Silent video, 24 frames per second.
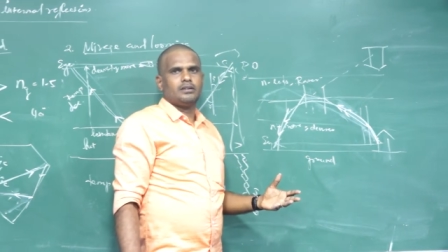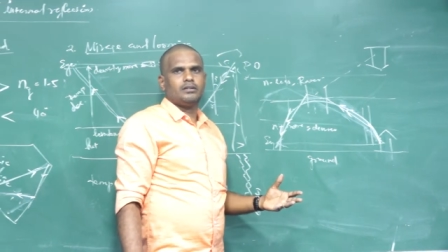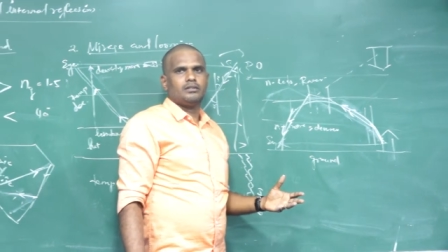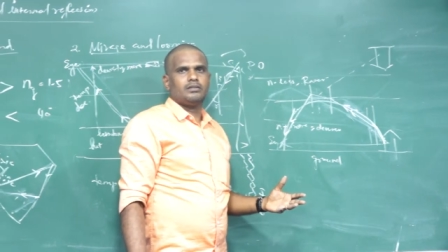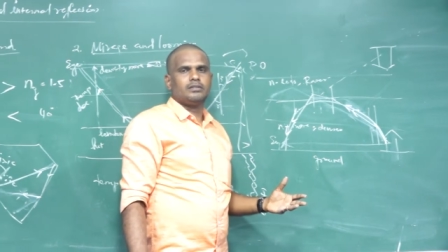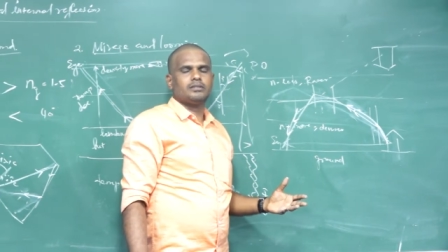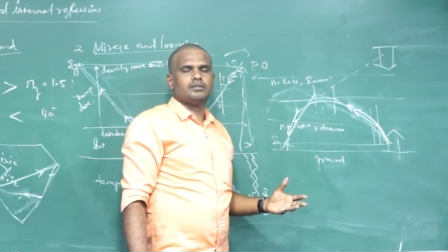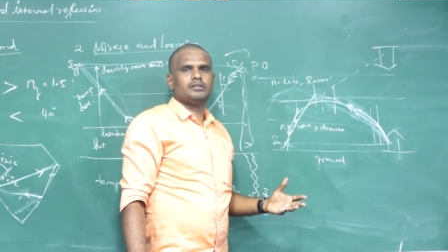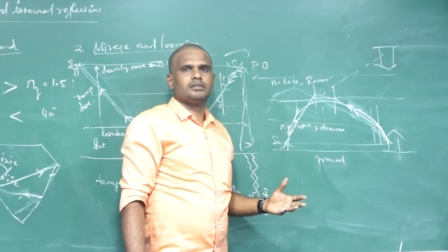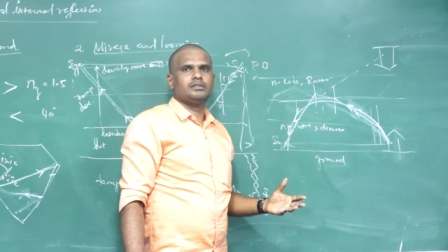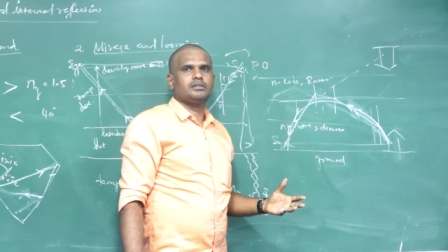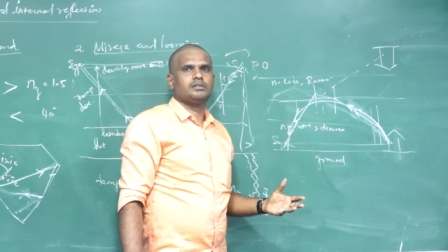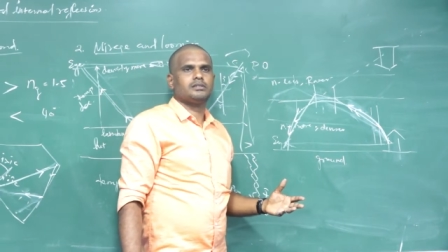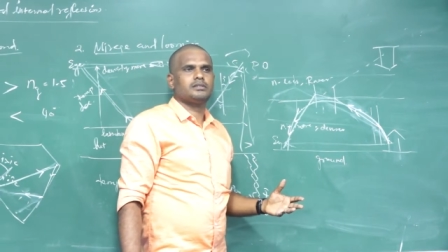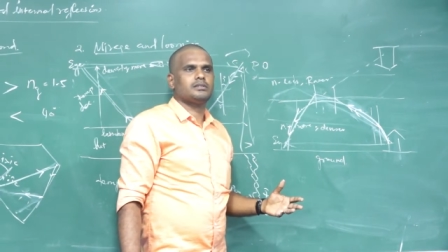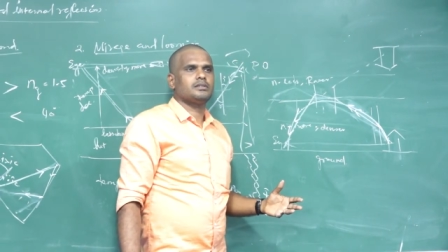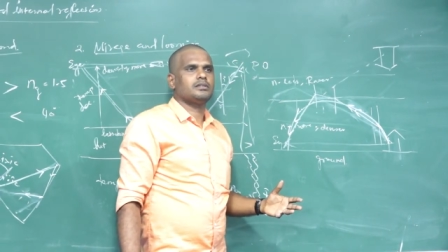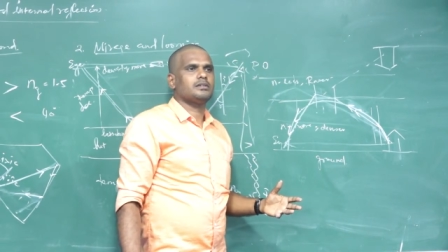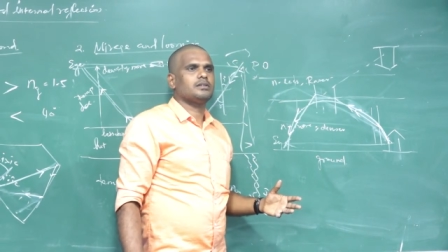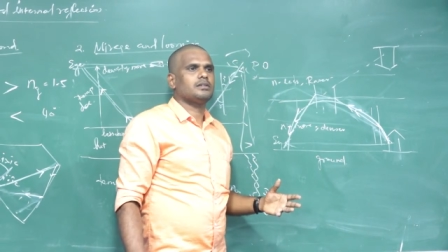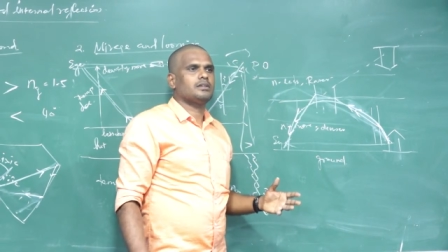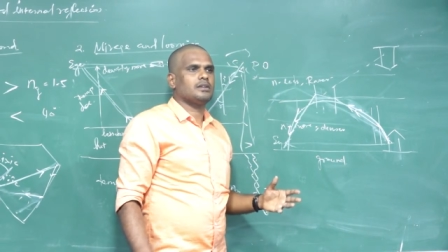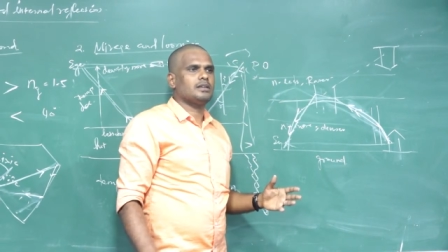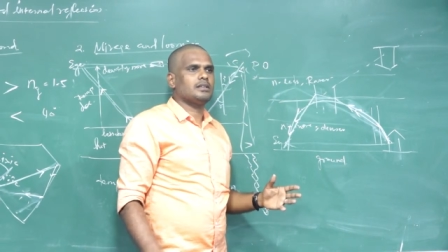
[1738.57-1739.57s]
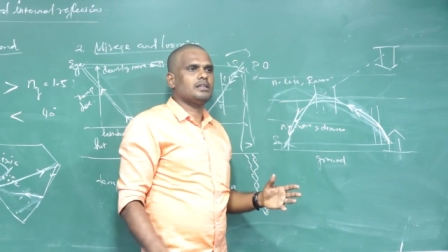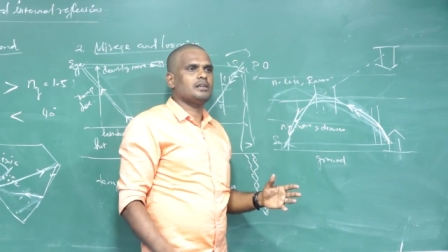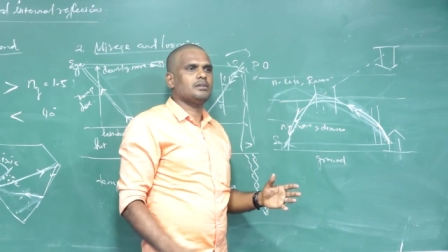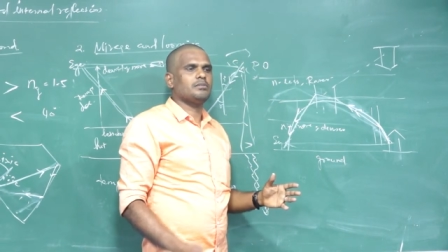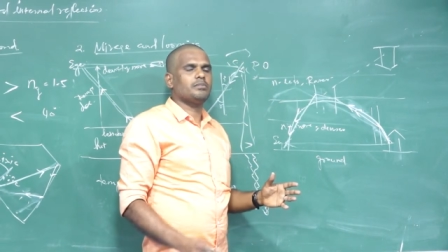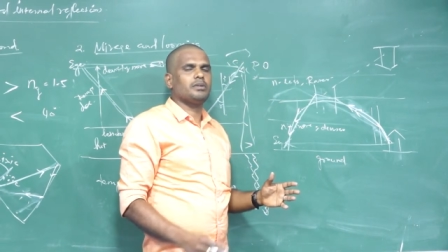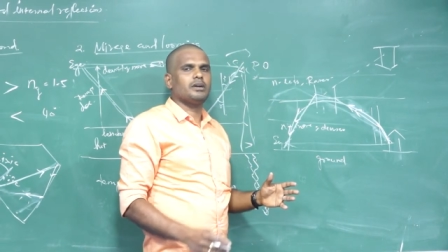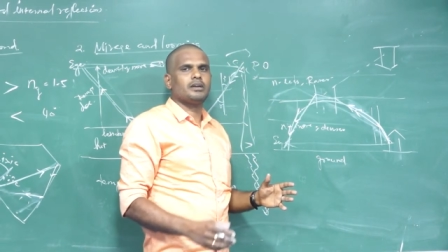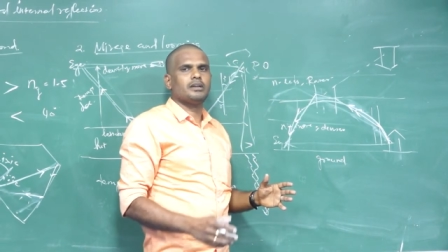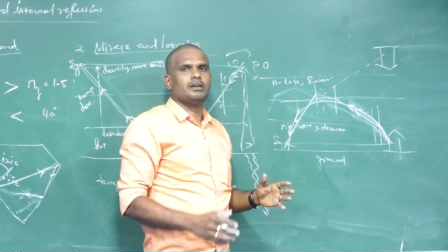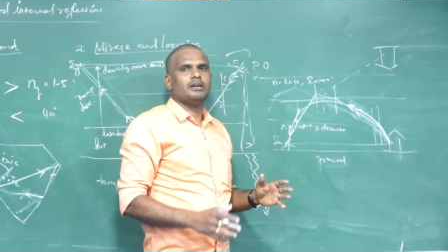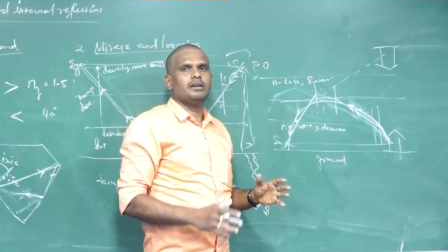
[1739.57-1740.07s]
which is nothing
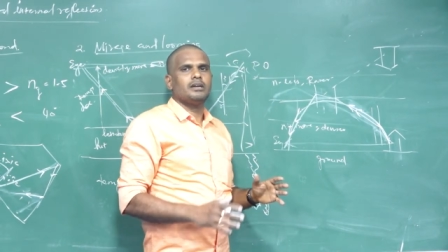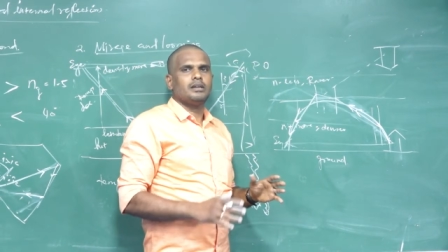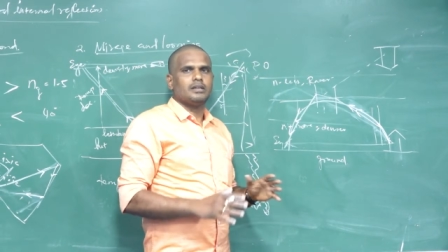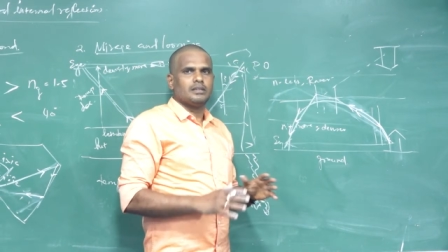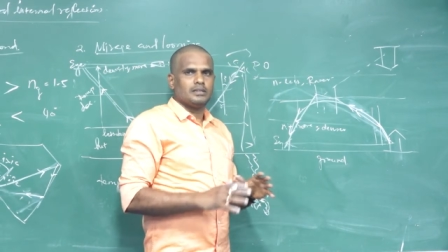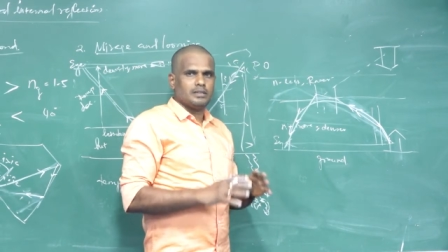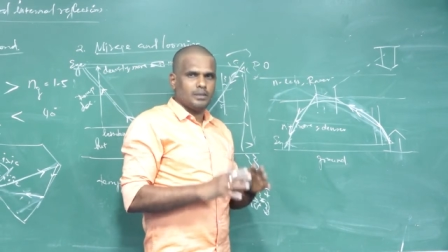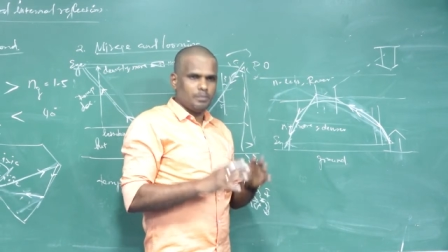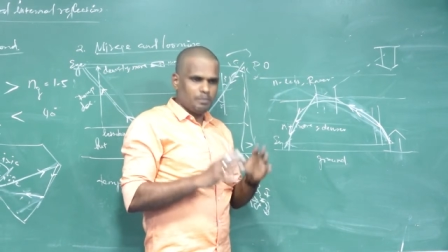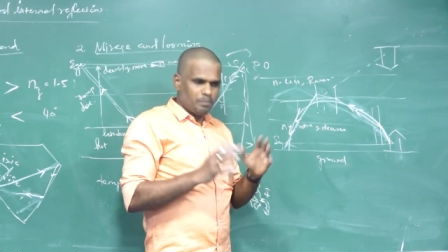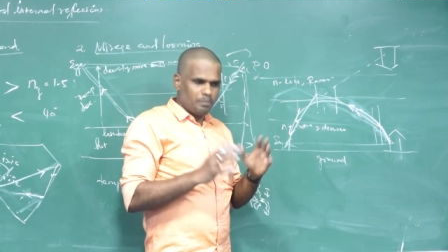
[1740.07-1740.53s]
but the